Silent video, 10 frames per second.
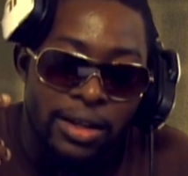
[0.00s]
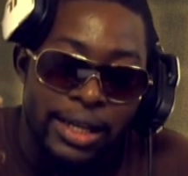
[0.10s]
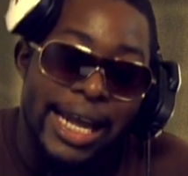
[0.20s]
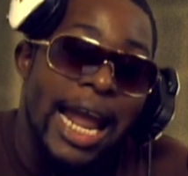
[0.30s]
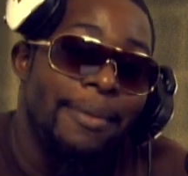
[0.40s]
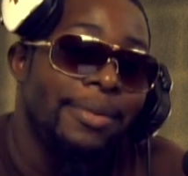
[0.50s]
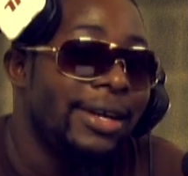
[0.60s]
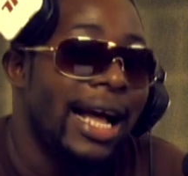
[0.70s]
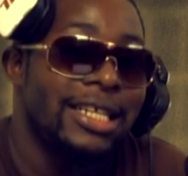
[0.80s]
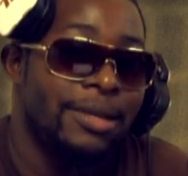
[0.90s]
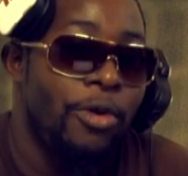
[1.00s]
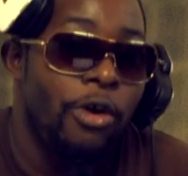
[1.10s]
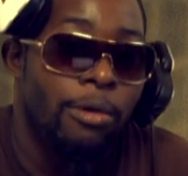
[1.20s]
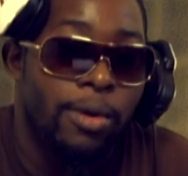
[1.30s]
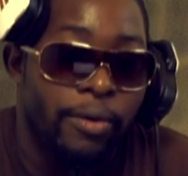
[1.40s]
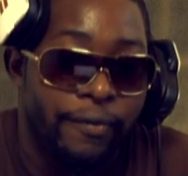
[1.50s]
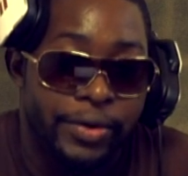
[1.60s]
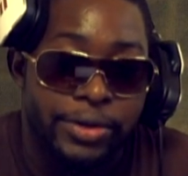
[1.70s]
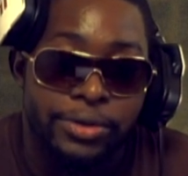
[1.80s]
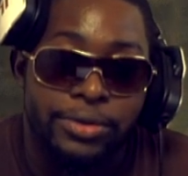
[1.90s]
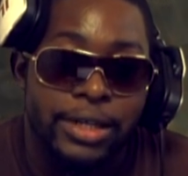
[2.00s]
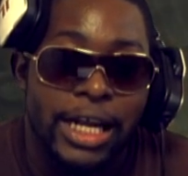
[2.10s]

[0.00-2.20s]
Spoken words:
The game has some horrible reviews,